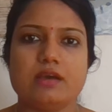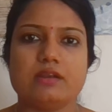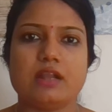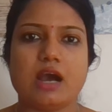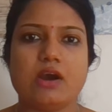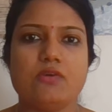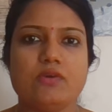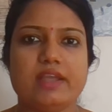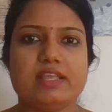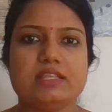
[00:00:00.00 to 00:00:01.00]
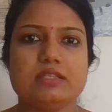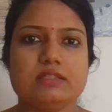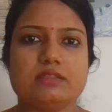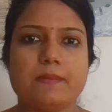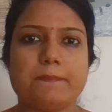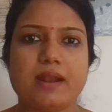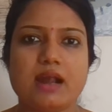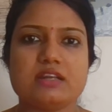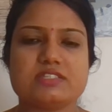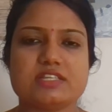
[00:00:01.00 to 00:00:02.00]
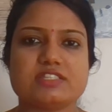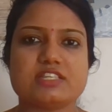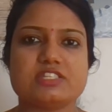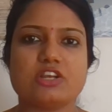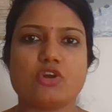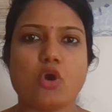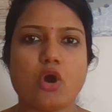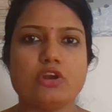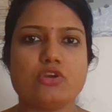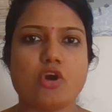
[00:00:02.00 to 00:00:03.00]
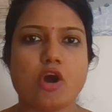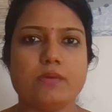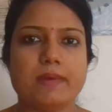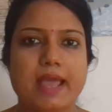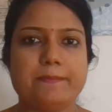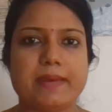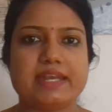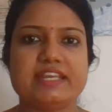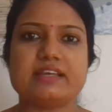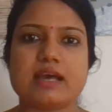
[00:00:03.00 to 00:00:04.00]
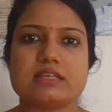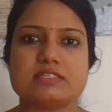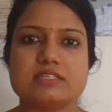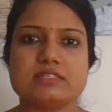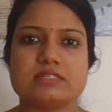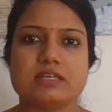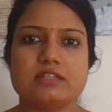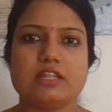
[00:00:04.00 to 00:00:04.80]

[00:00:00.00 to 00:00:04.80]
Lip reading: Now in the plants such as the corn cob and many grasses,